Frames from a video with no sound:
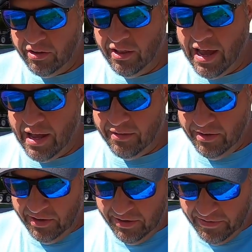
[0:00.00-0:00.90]
to that,
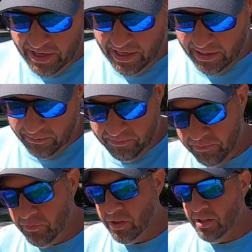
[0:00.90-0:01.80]
and
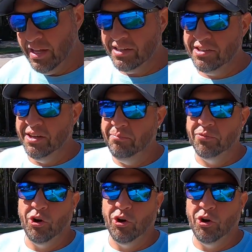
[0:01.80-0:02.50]
that's it.